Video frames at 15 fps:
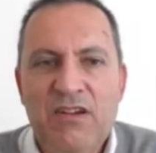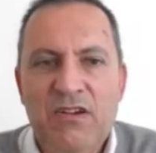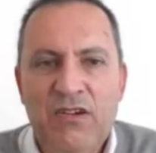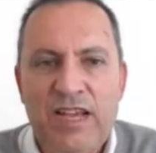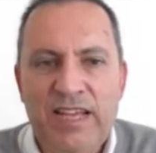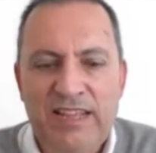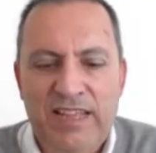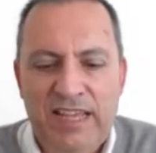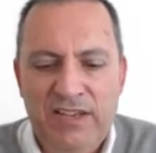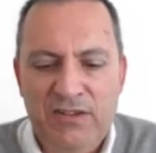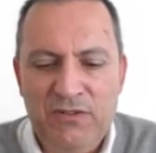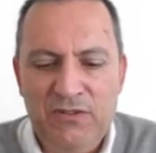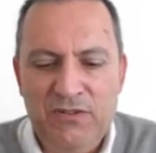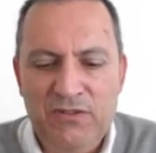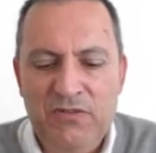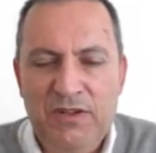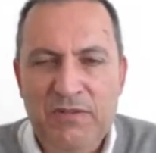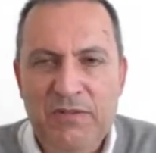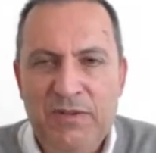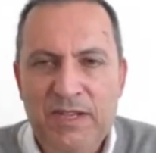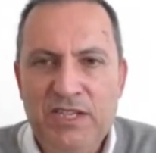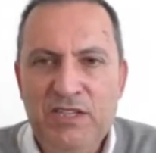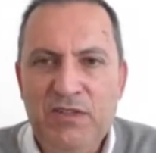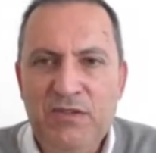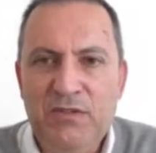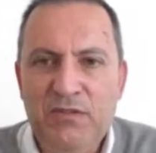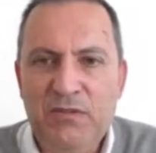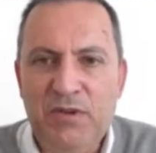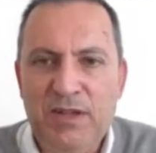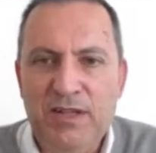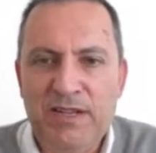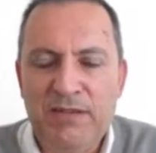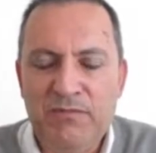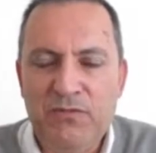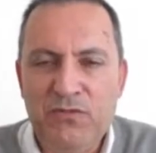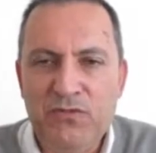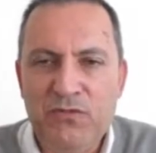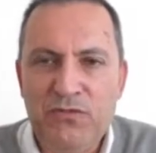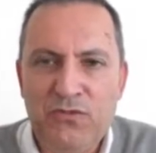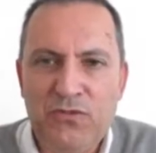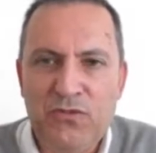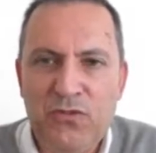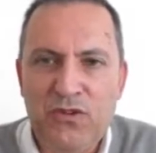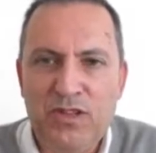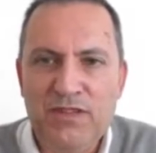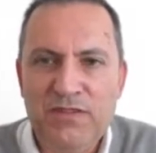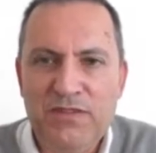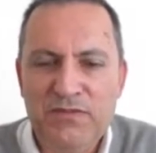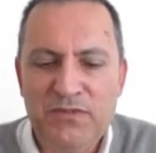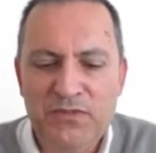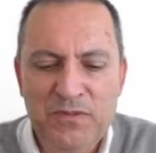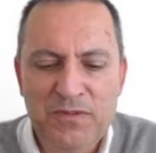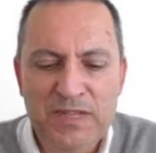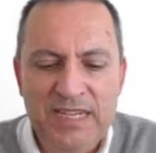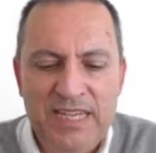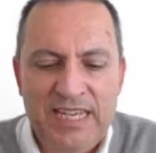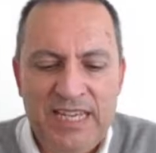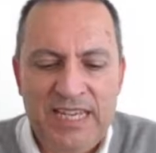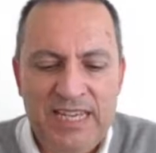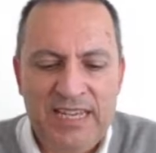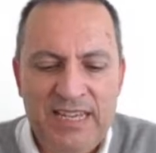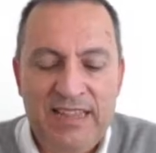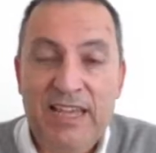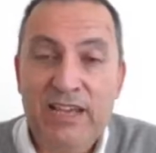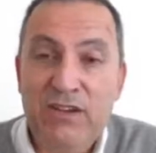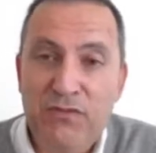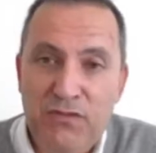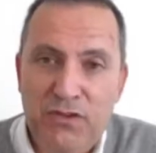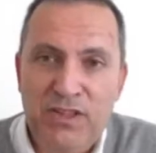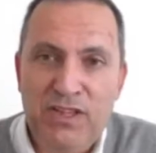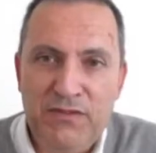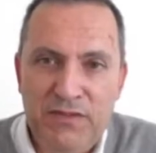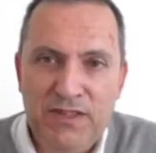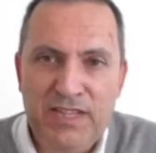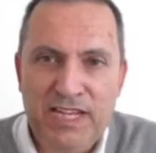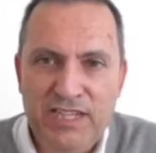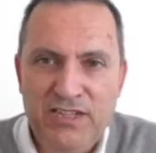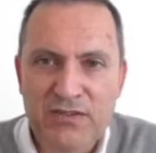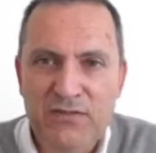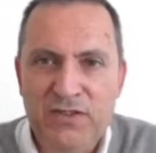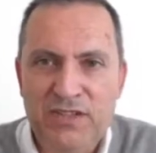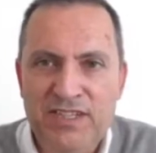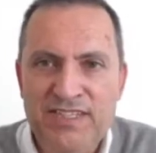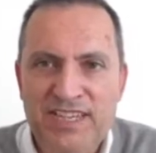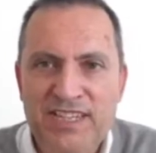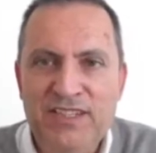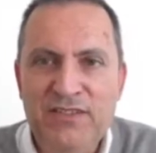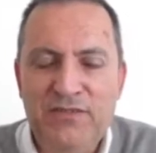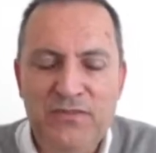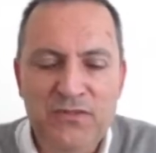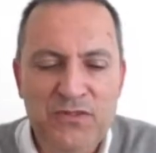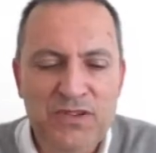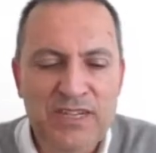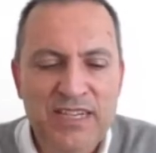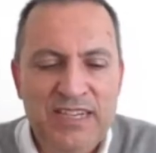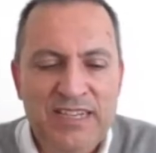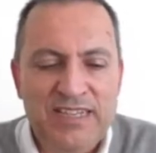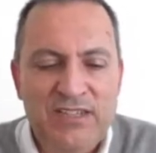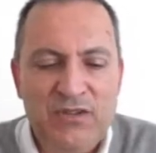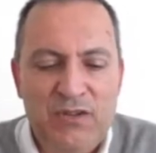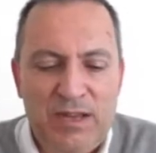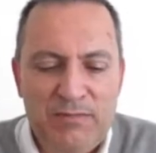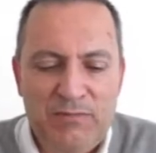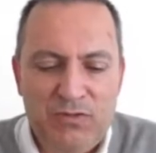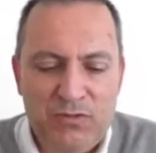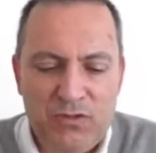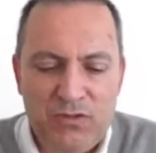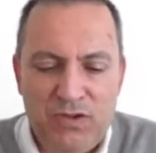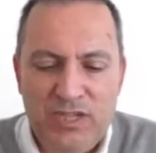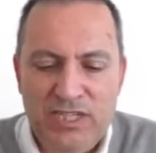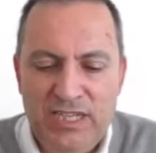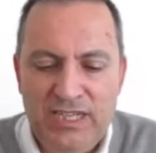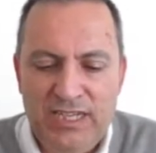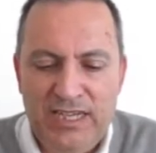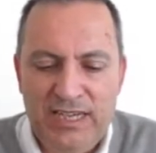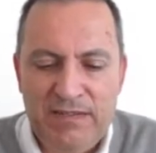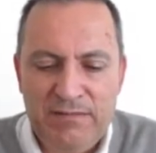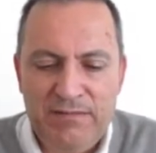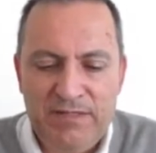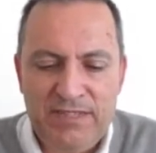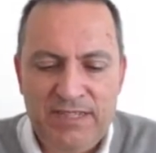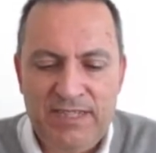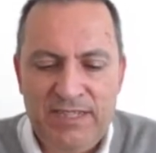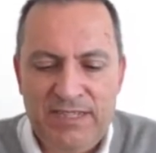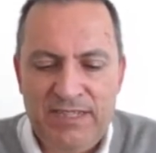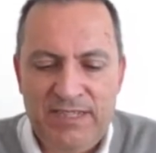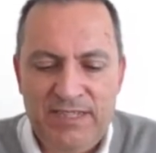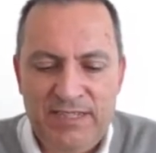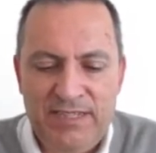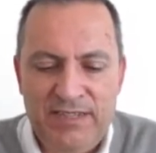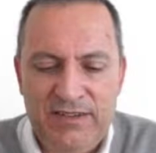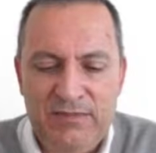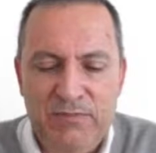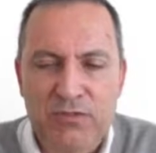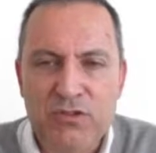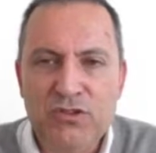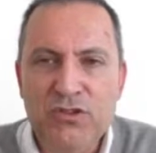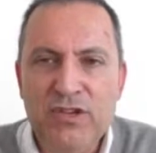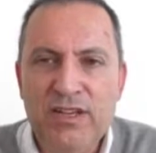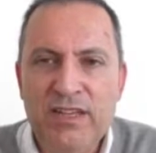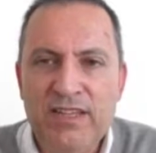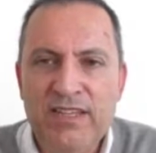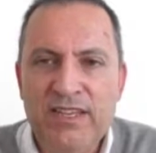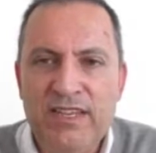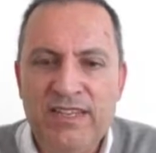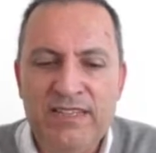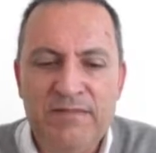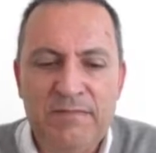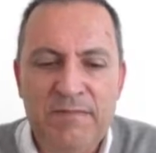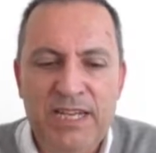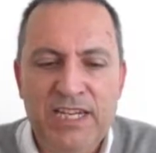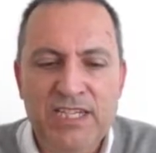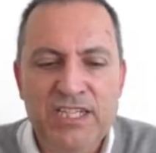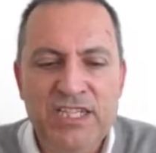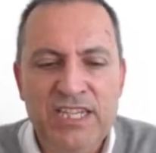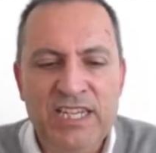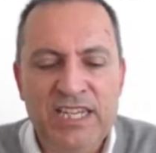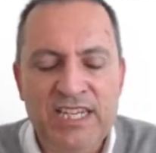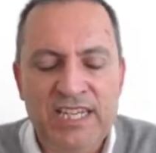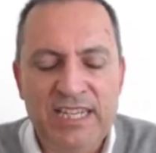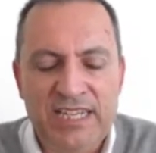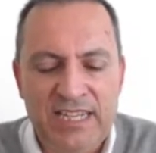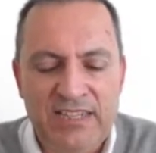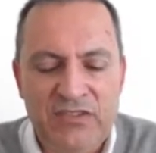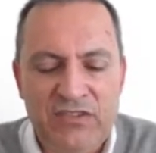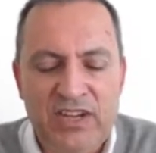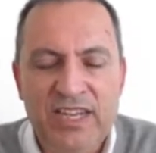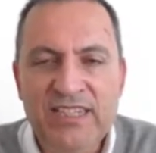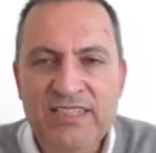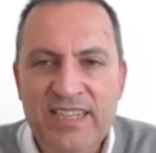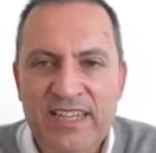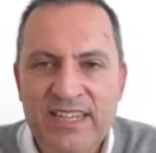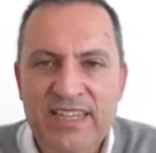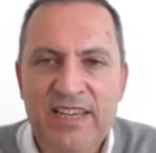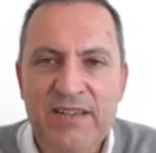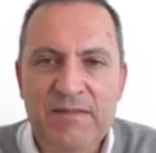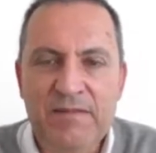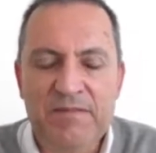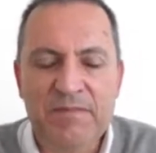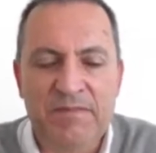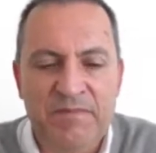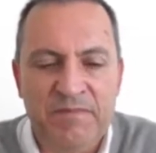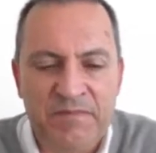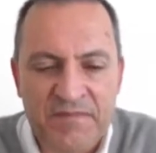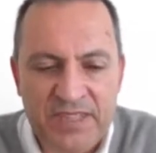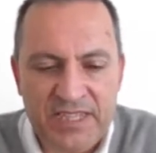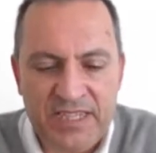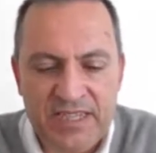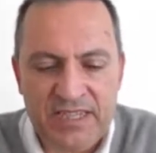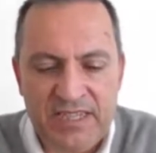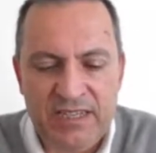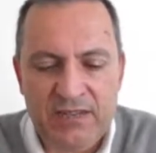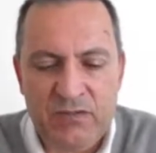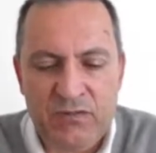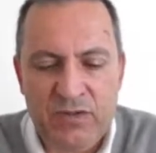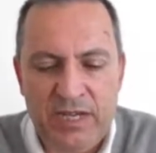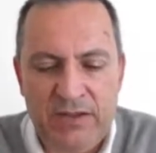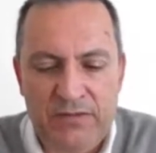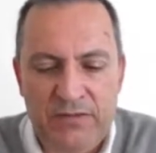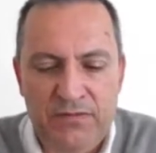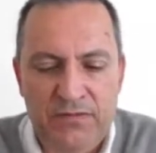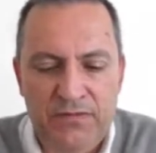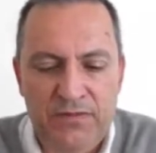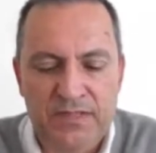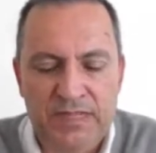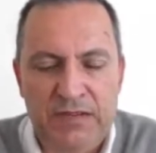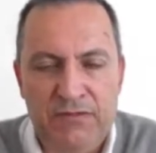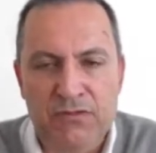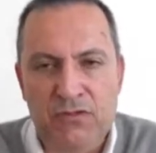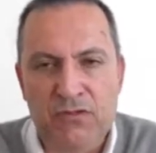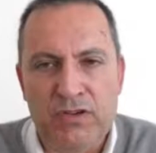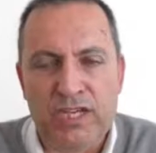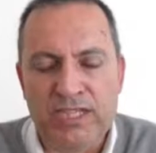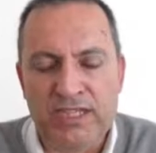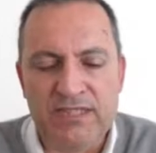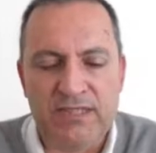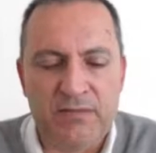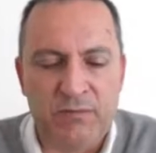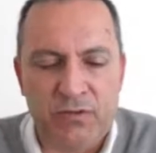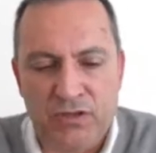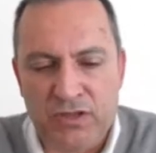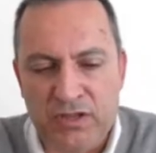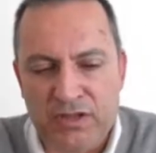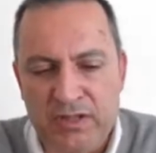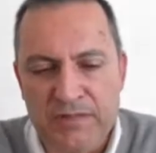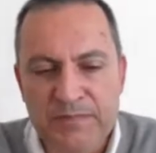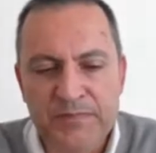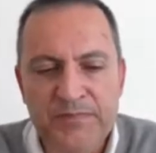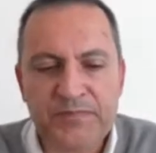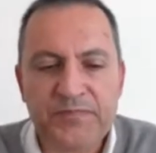Okay, thank you very much. Welcome to all of you. Thank you for the invitation for this interview. So I'm João Costa. I'm here in Portugal in managing a training center. We have several locations in Portugal.